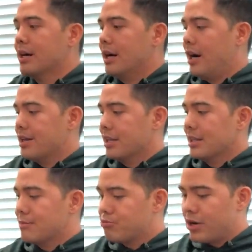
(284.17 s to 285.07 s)
The
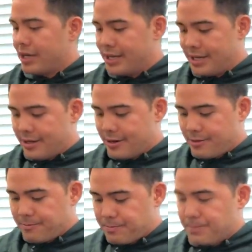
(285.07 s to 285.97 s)
lip right here.
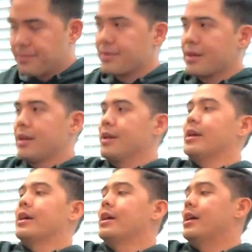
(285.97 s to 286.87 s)

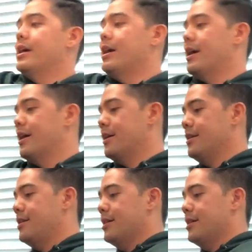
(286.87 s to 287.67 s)
And